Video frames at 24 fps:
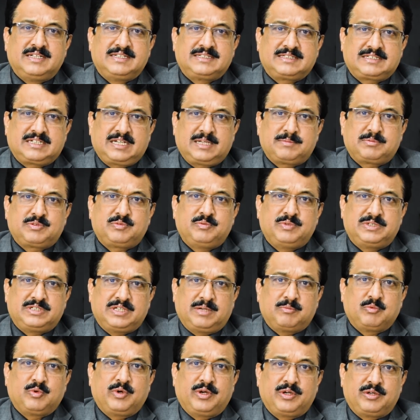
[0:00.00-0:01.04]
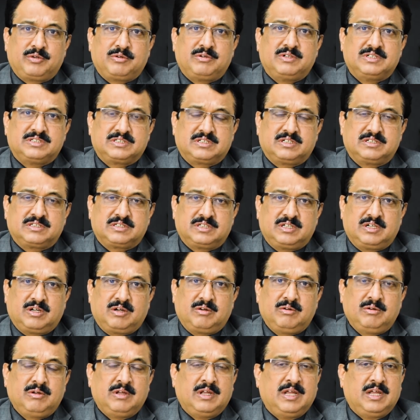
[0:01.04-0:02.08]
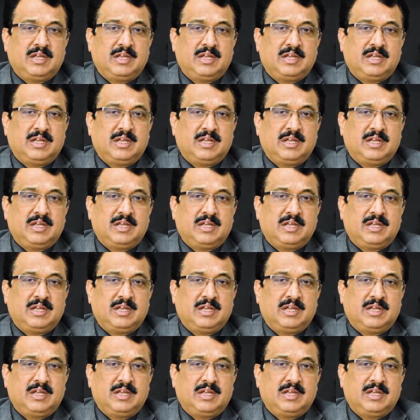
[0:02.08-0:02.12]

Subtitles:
steps which I am going to discuss now,